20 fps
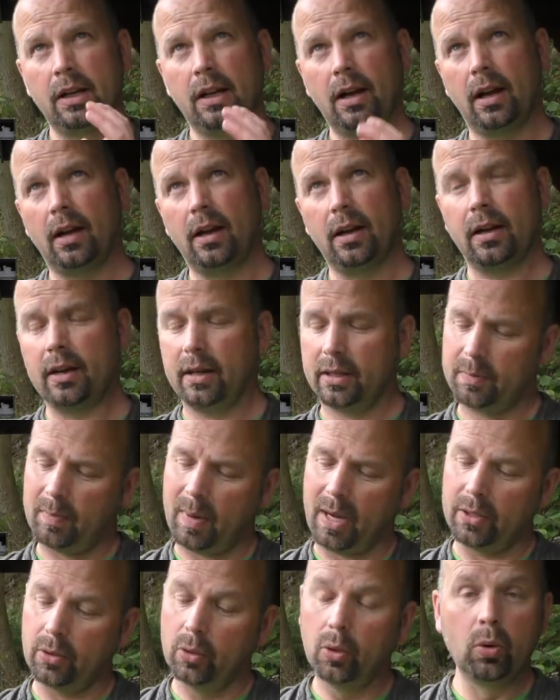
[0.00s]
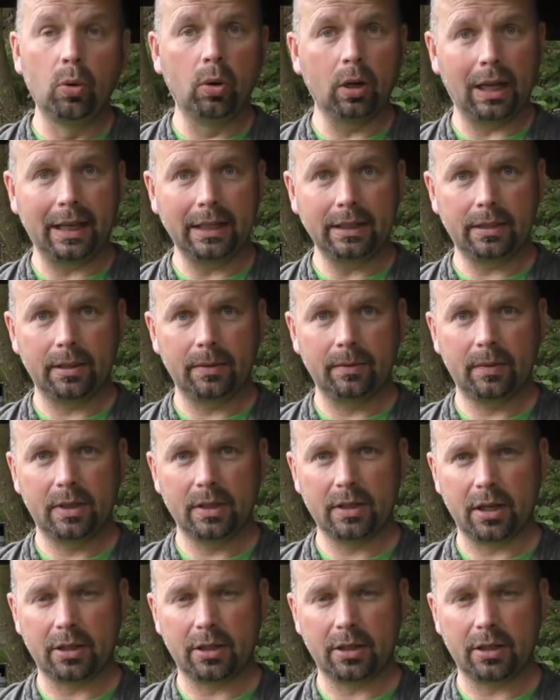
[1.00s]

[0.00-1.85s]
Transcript: It's by Olight. This